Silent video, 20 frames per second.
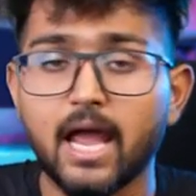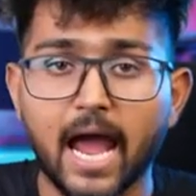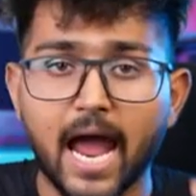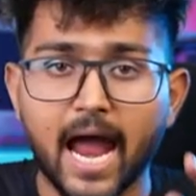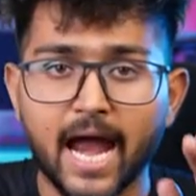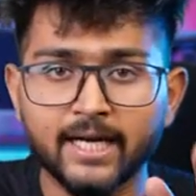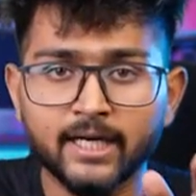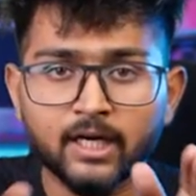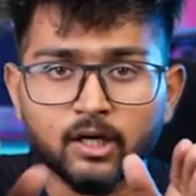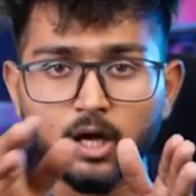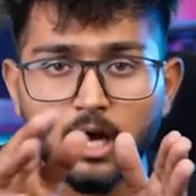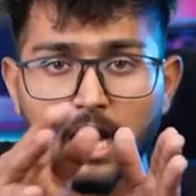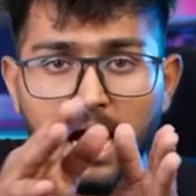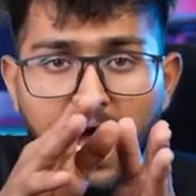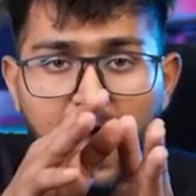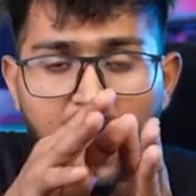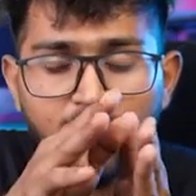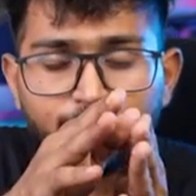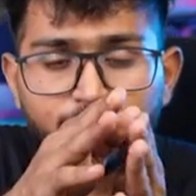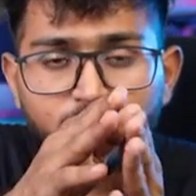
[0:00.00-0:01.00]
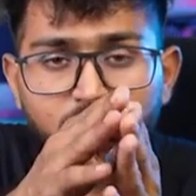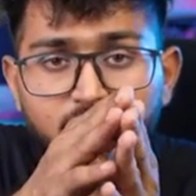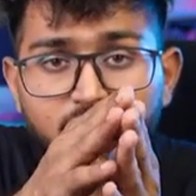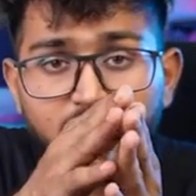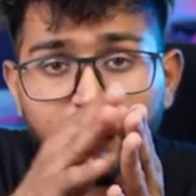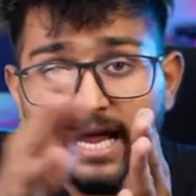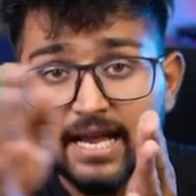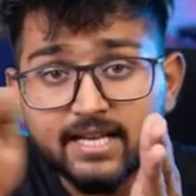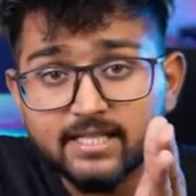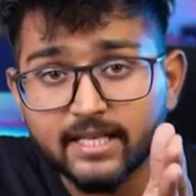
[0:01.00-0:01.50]
And after the
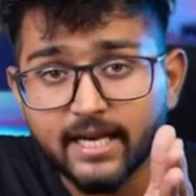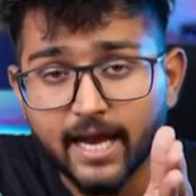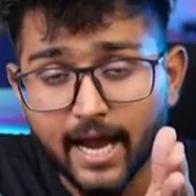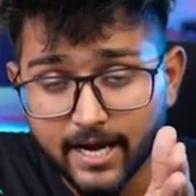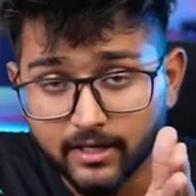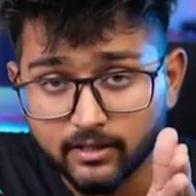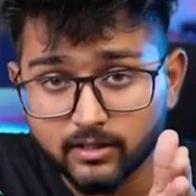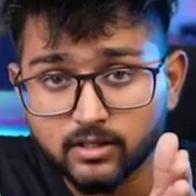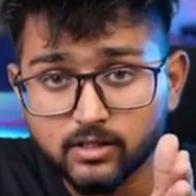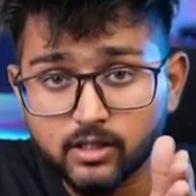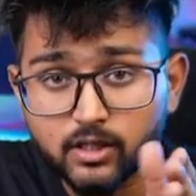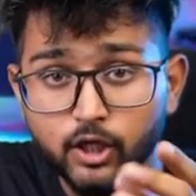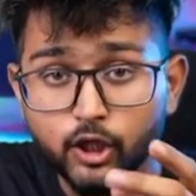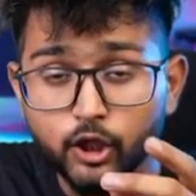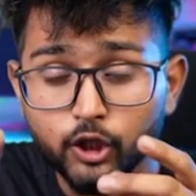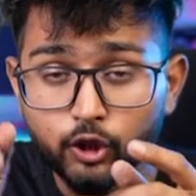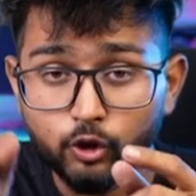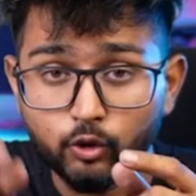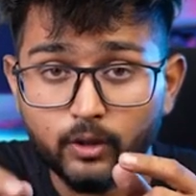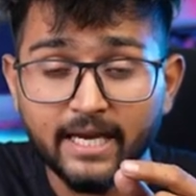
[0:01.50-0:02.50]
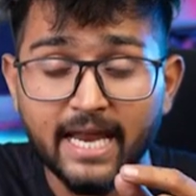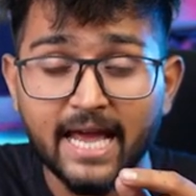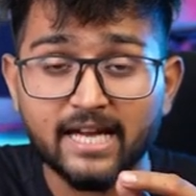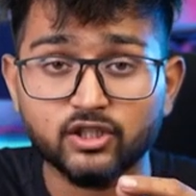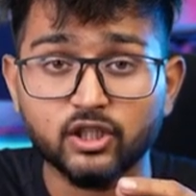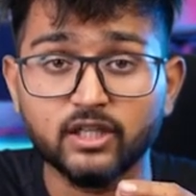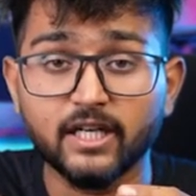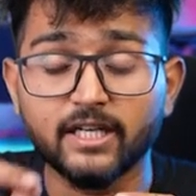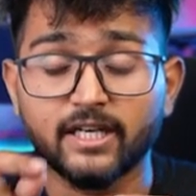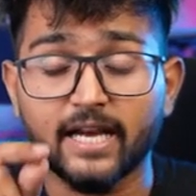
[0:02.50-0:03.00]
riser ends, you can
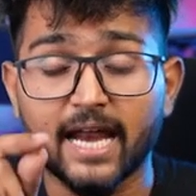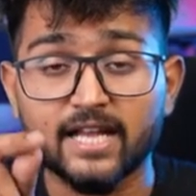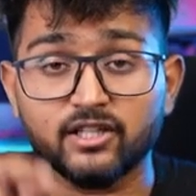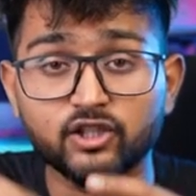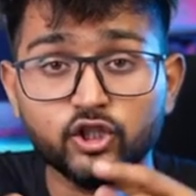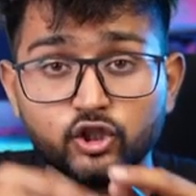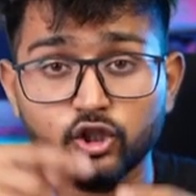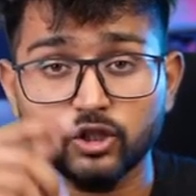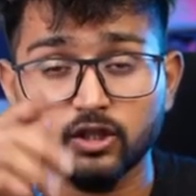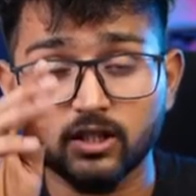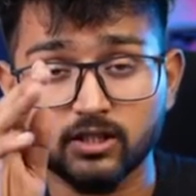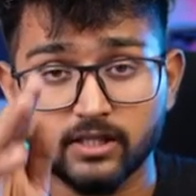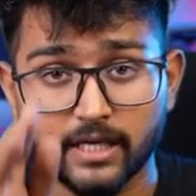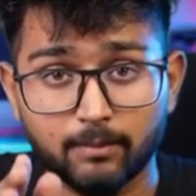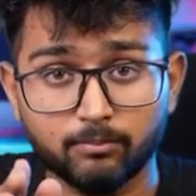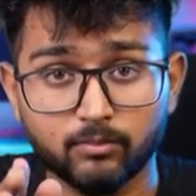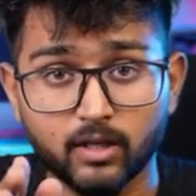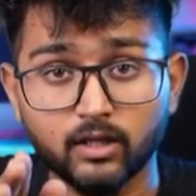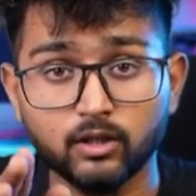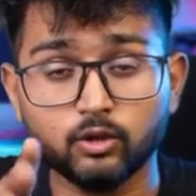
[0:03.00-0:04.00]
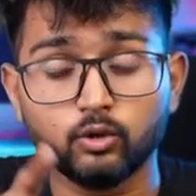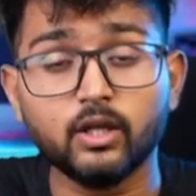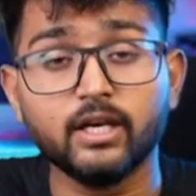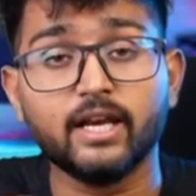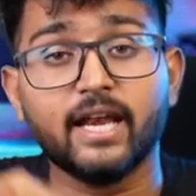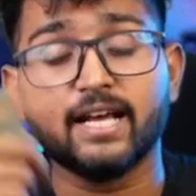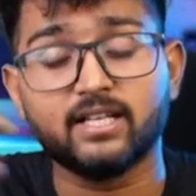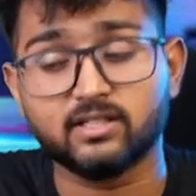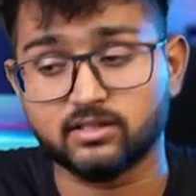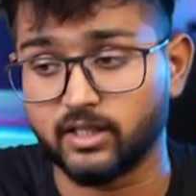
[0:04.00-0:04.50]
actually transition the same thing to the
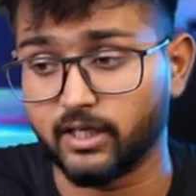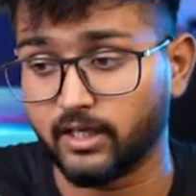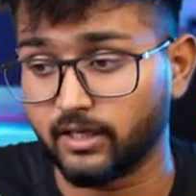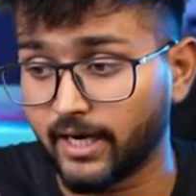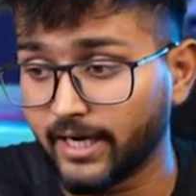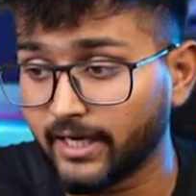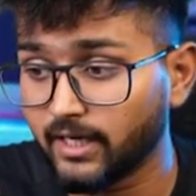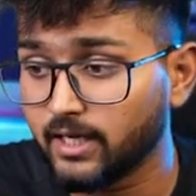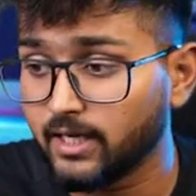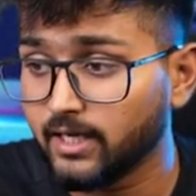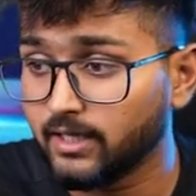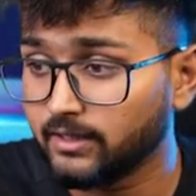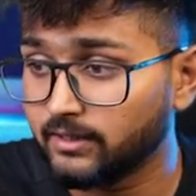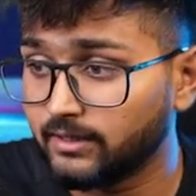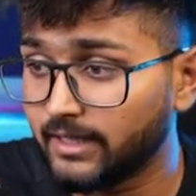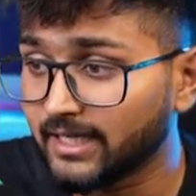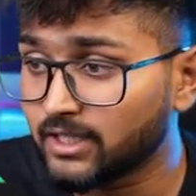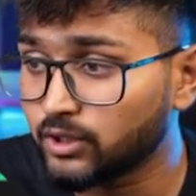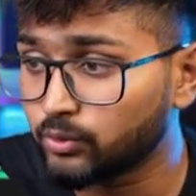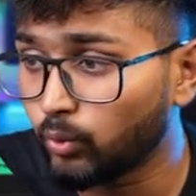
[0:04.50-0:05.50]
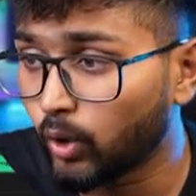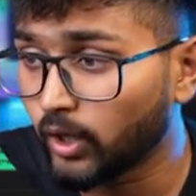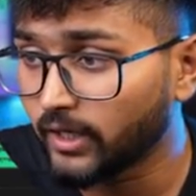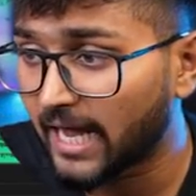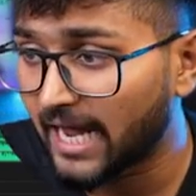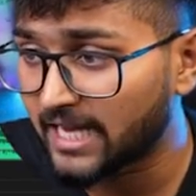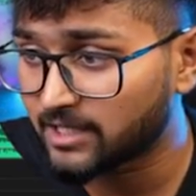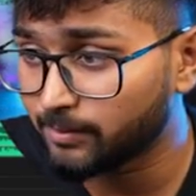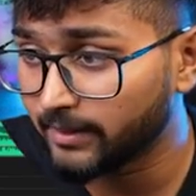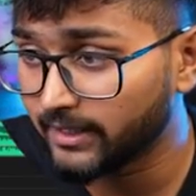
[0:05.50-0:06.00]
next scene, right? That's what
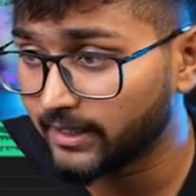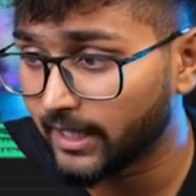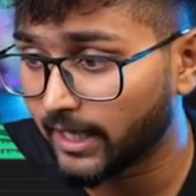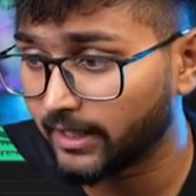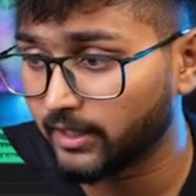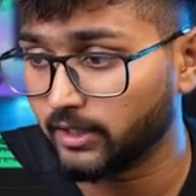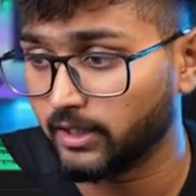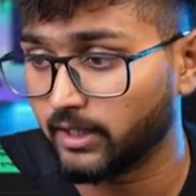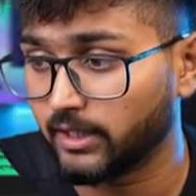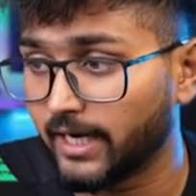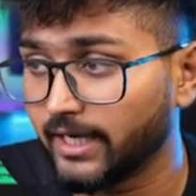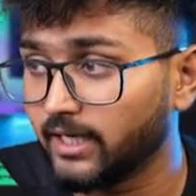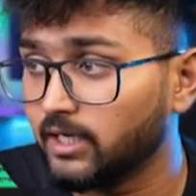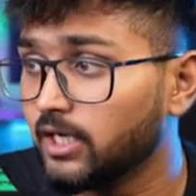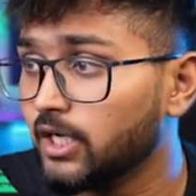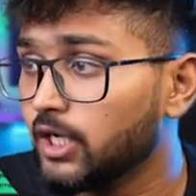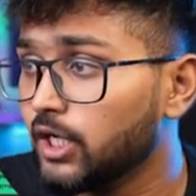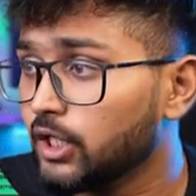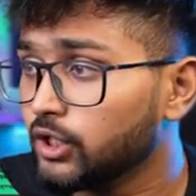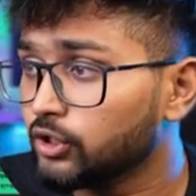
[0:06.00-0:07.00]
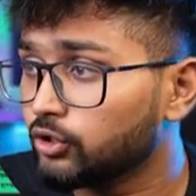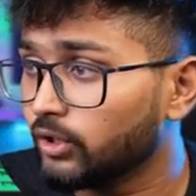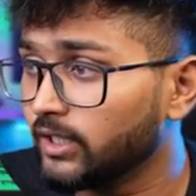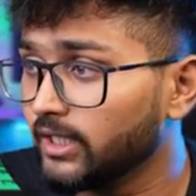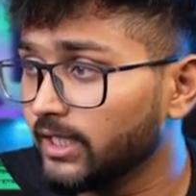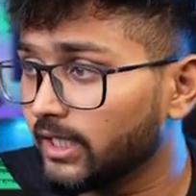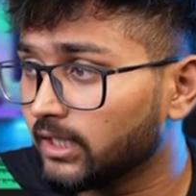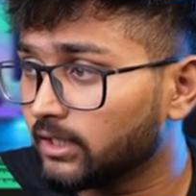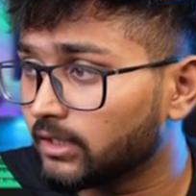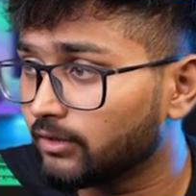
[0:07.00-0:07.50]
has been done here, right? So
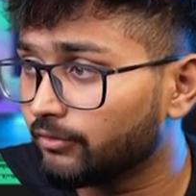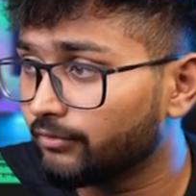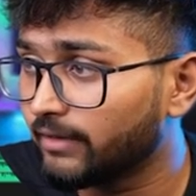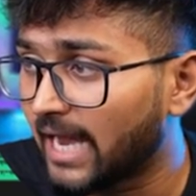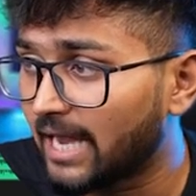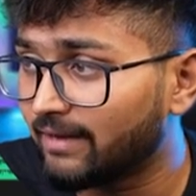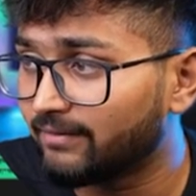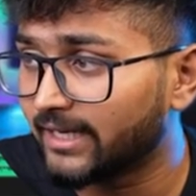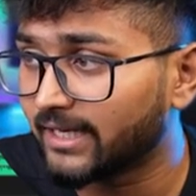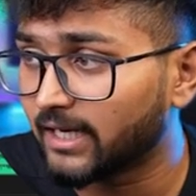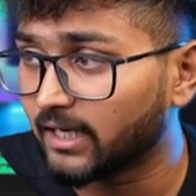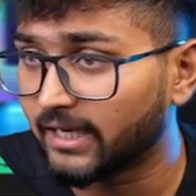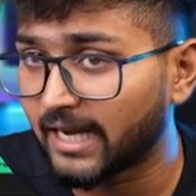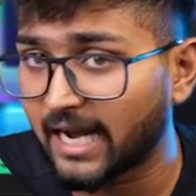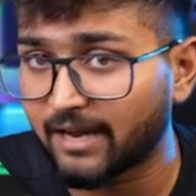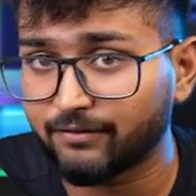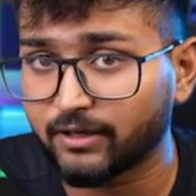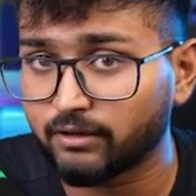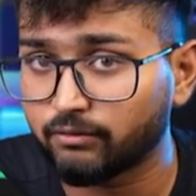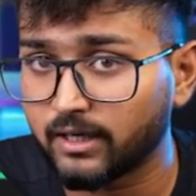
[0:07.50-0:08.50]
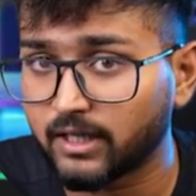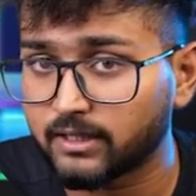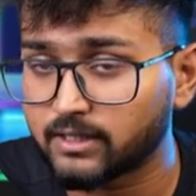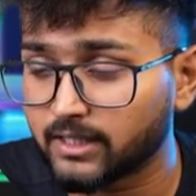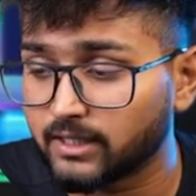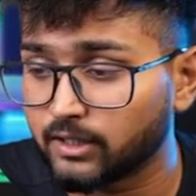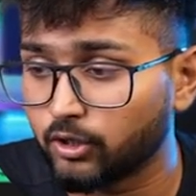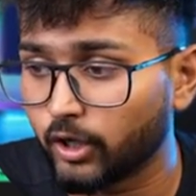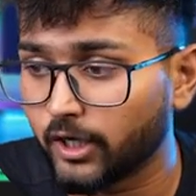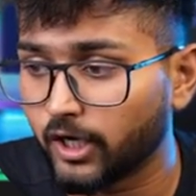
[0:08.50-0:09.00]
here we have like a traffic wala
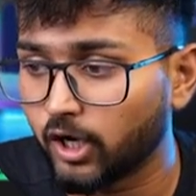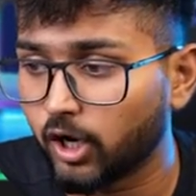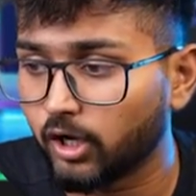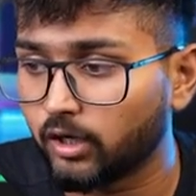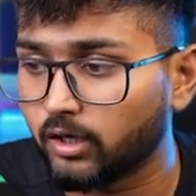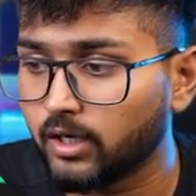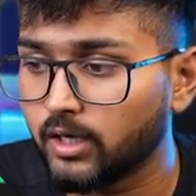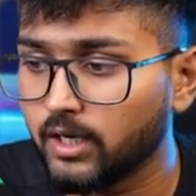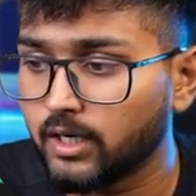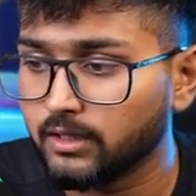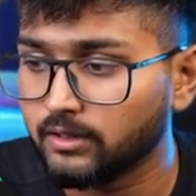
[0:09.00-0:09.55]
thing going on.